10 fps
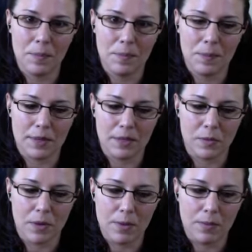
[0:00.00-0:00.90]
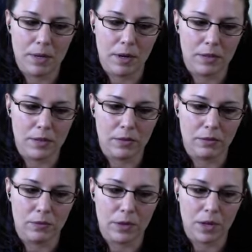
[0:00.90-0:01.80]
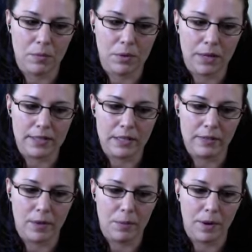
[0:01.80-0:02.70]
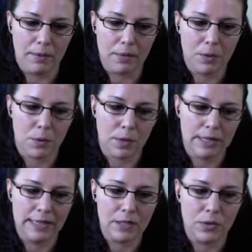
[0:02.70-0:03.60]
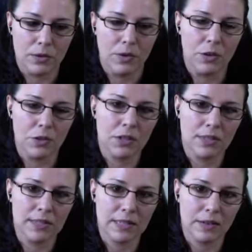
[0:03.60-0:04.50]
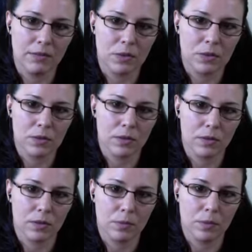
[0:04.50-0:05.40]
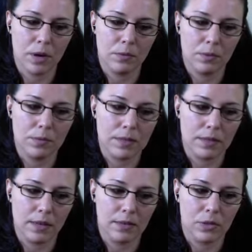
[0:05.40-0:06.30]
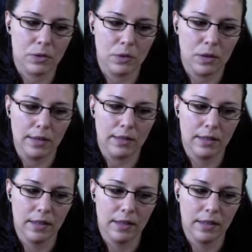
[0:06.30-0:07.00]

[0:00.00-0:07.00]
Because maybe because of the complexity of the problems you're running into and the urgency of those problems. So like,